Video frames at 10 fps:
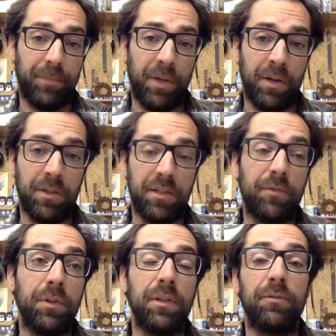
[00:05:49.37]
It's
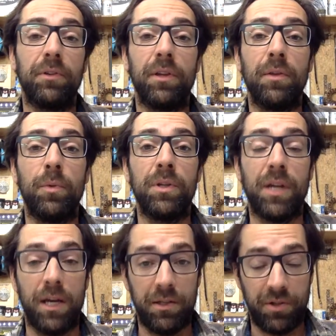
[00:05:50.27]
definitely different than the ones
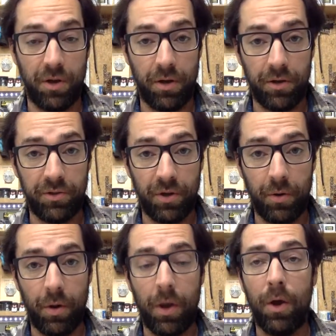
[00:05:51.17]
I install.
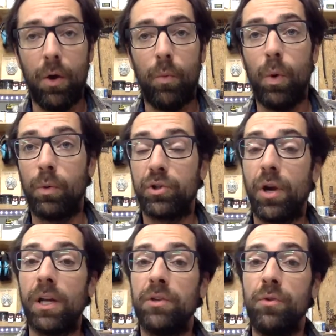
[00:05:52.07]
So, what we're
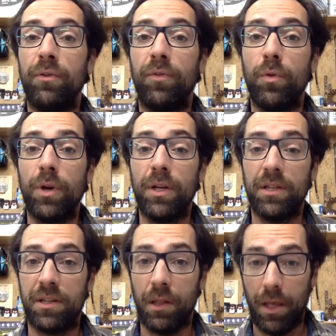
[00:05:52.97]
trying to avoid
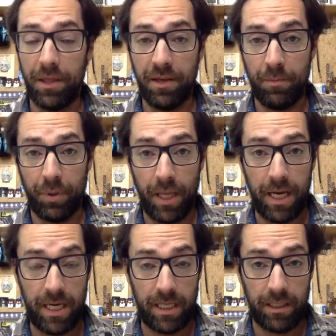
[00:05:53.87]
is the lithium
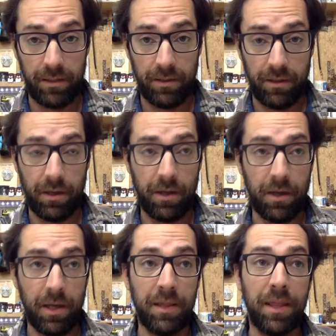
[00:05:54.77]
plating.
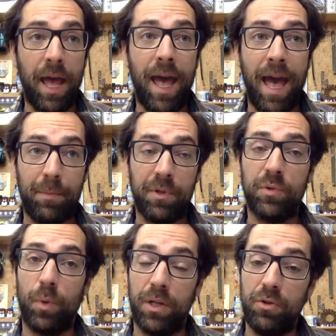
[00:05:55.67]
And that happens
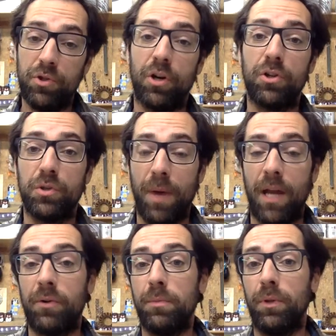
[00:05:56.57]
when you charge your
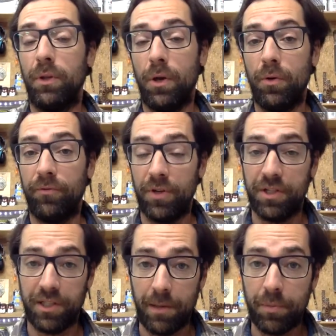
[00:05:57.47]
battery below
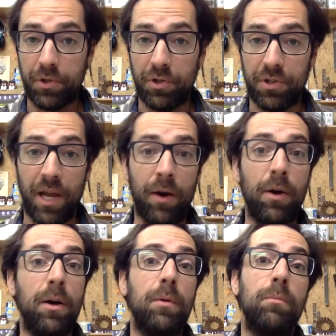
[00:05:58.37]
freezing temperatures. Now,
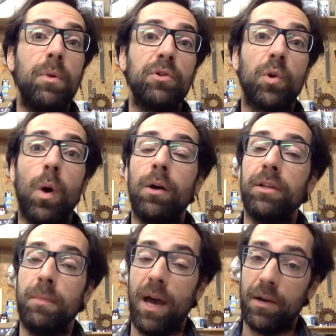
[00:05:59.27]
most
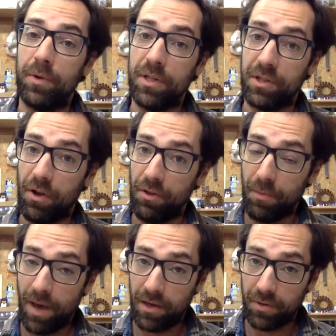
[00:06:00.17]
quality batteries and all the
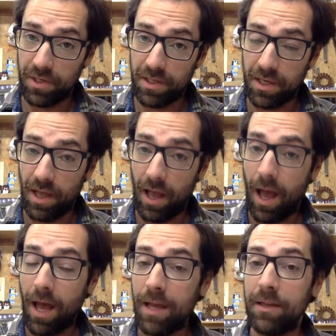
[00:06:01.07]
batteries that
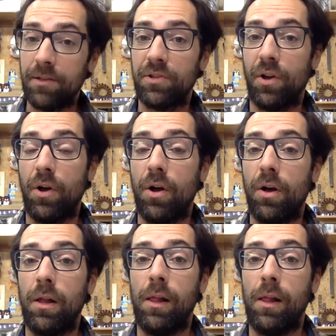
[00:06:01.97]
I install